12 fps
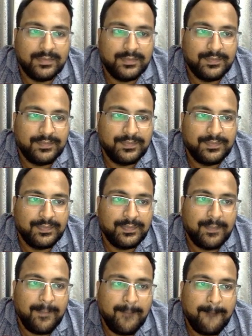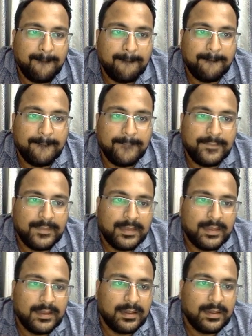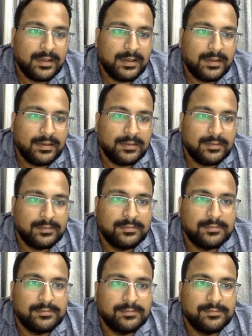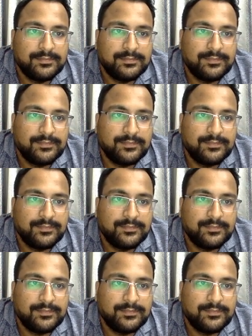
(silence)